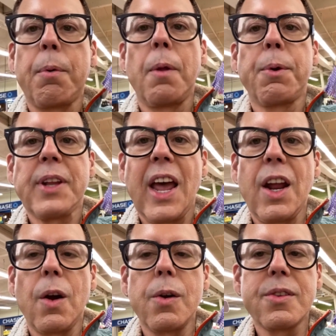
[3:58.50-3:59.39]

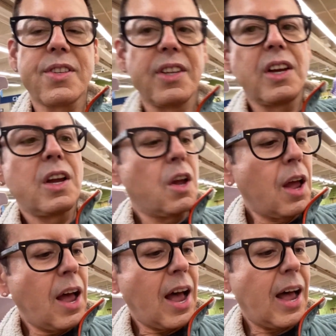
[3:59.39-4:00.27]
potatoes,
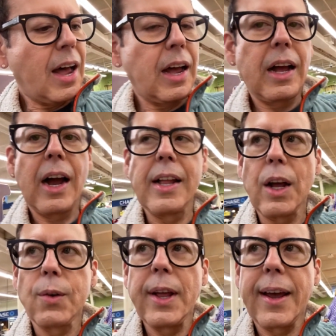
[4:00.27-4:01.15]
and
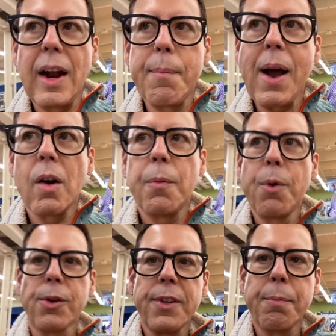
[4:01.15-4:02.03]
I'm gonna get a bag of
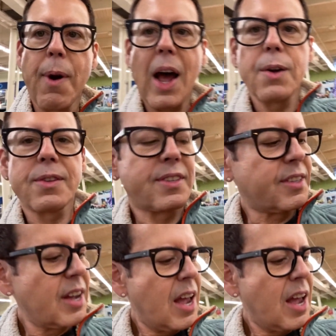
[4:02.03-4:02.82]
Brussels sprouts,